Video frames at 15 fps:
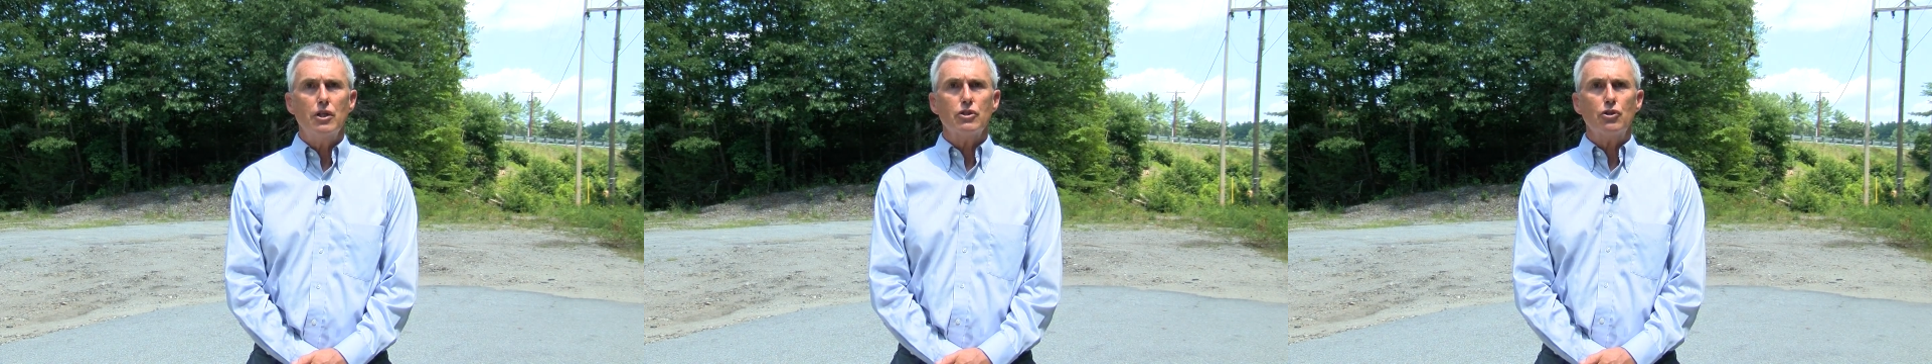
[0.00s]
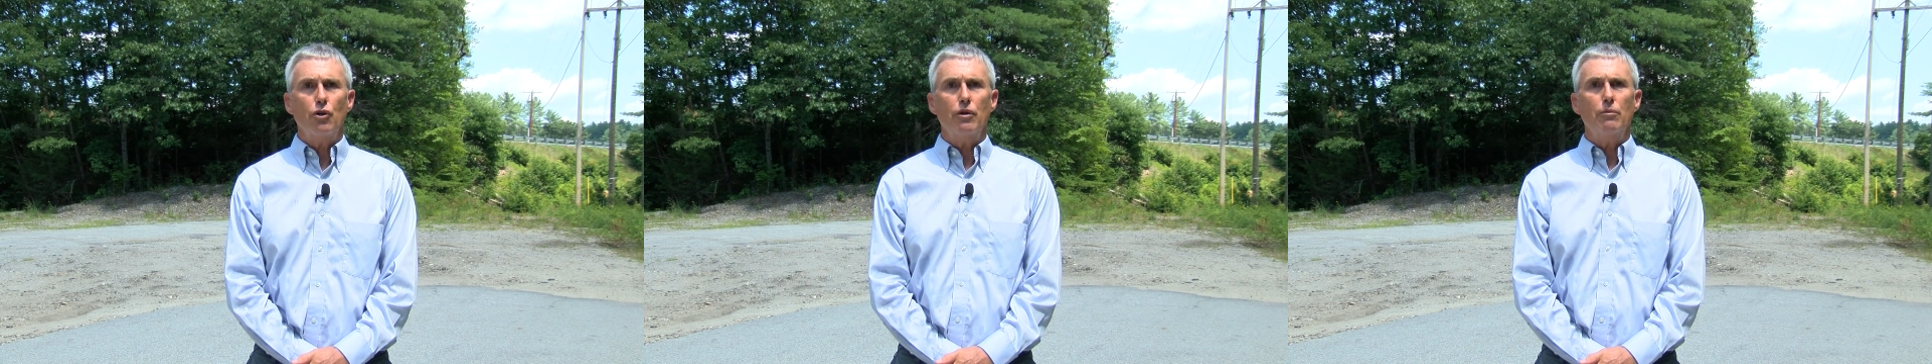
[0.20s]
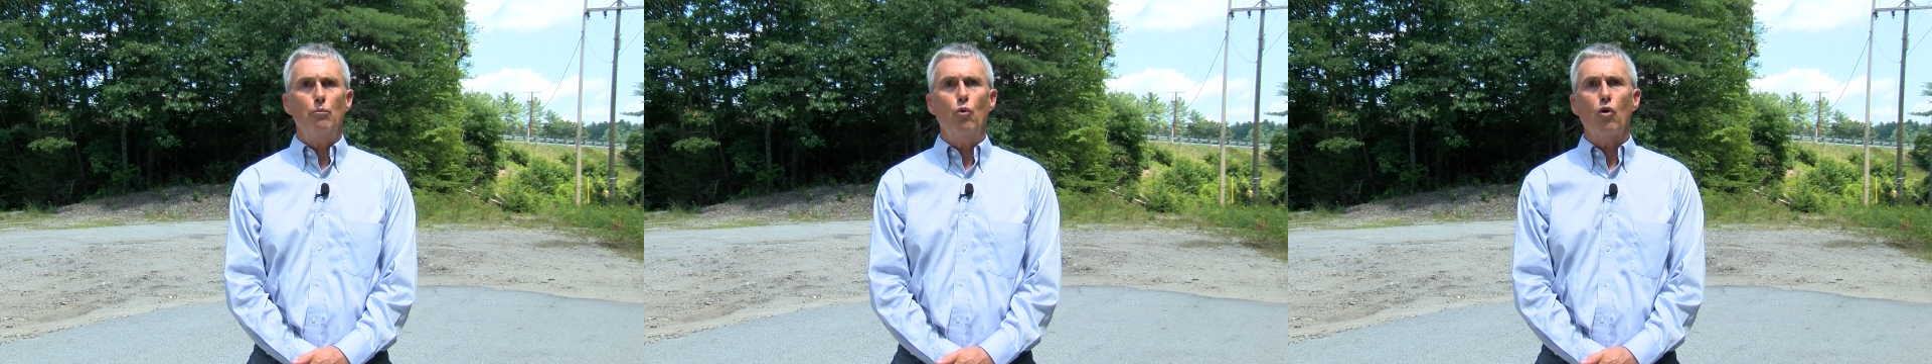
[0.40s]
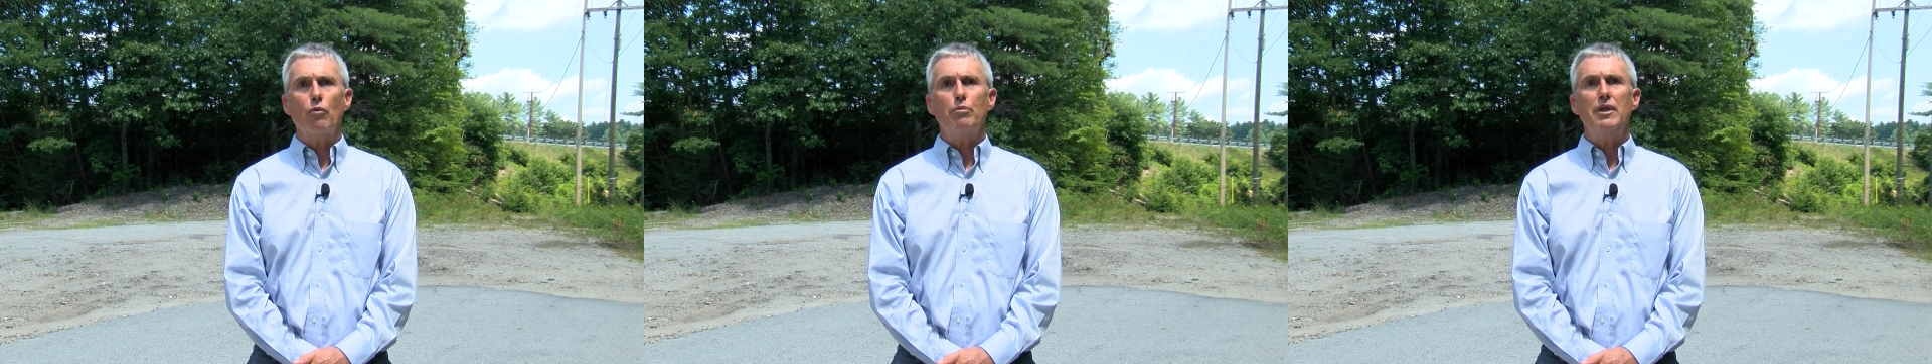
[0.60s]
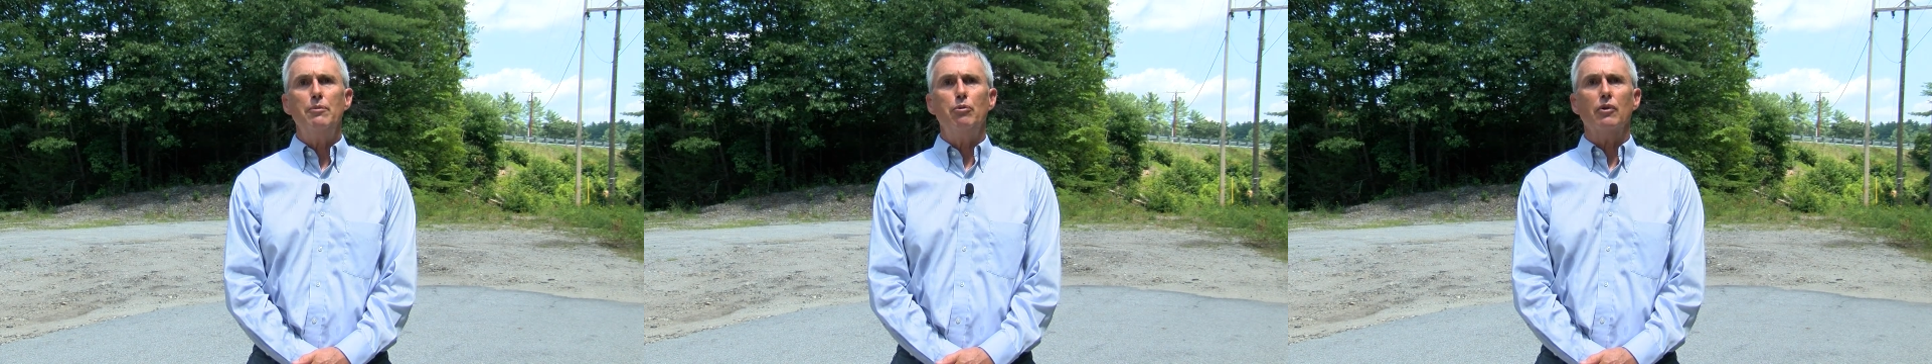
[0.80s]
so that more
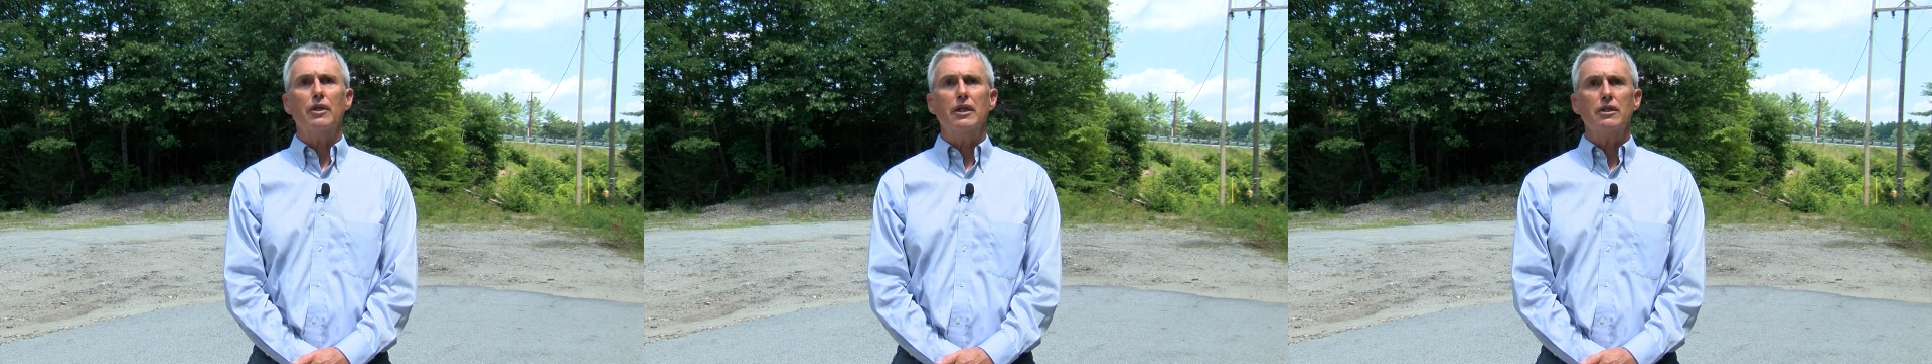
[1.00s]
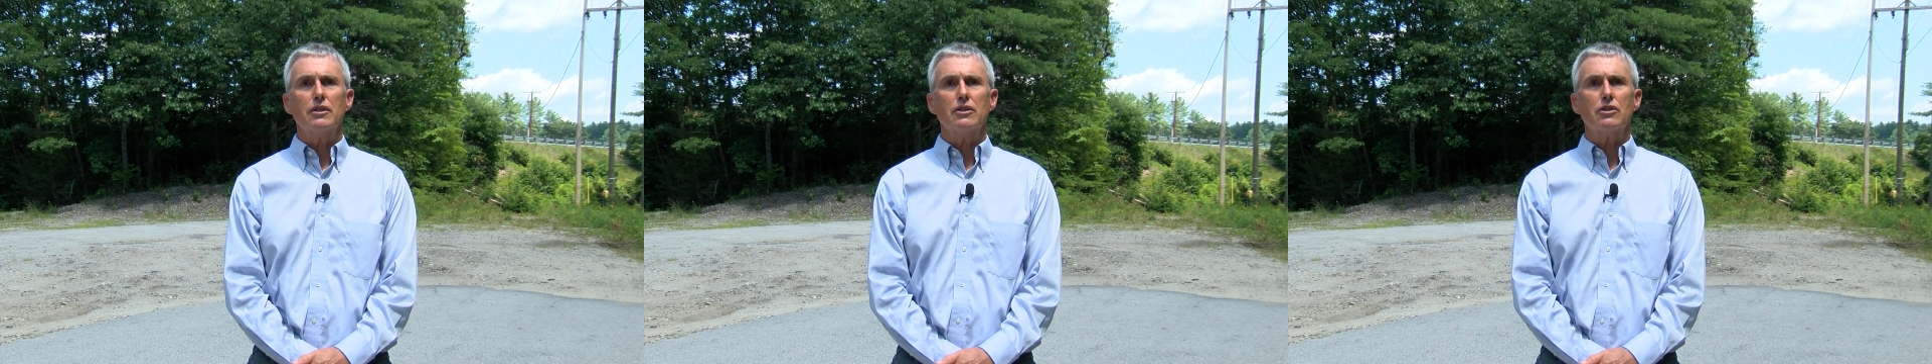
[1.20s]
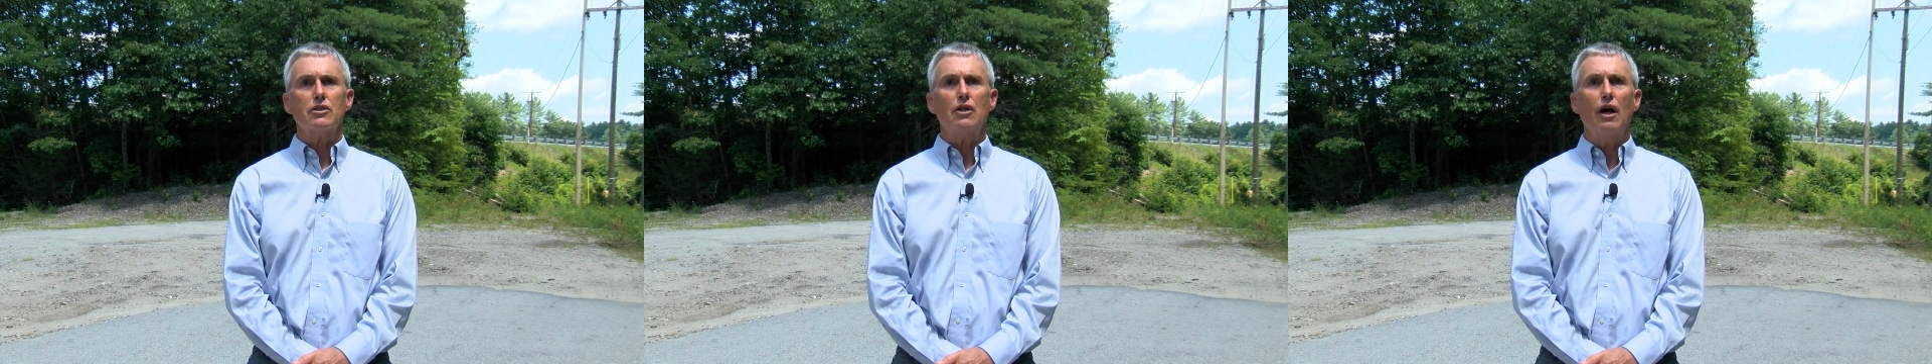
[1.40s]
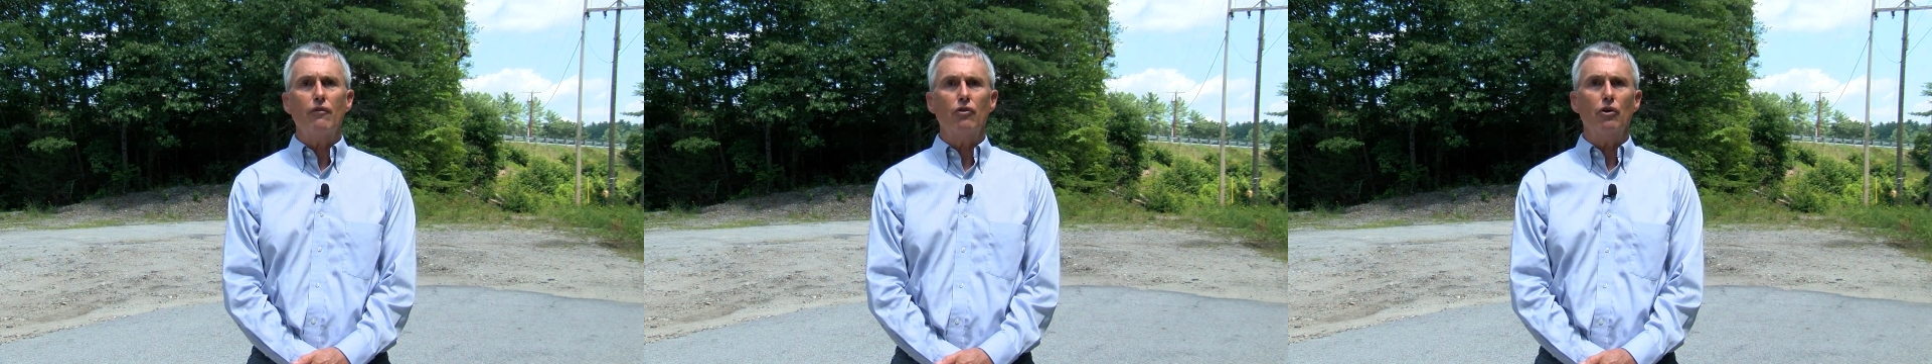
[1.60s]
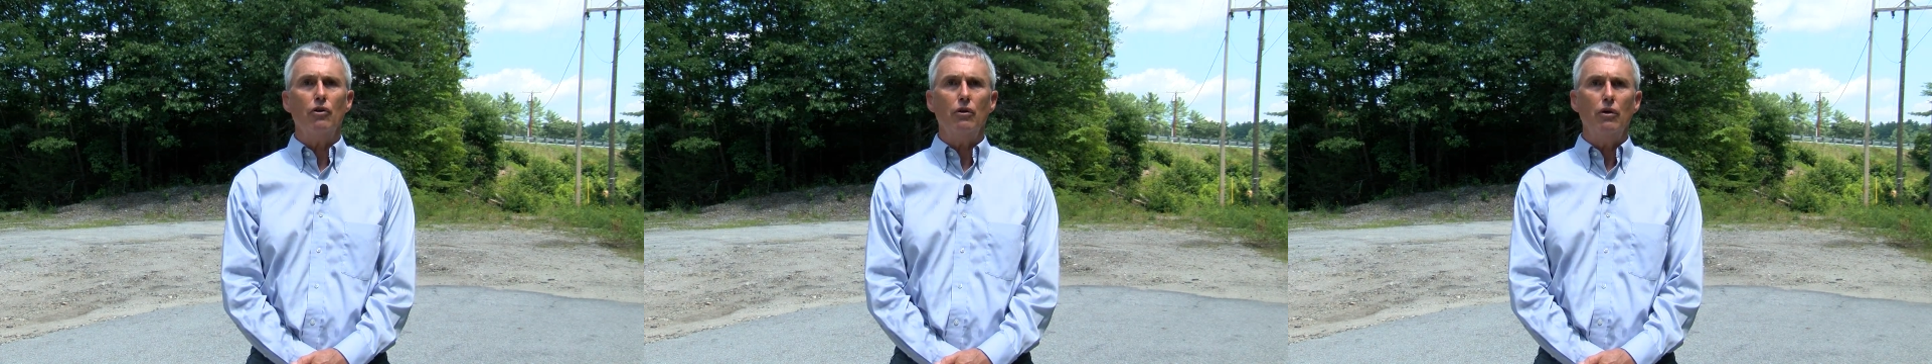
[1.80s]
people can discover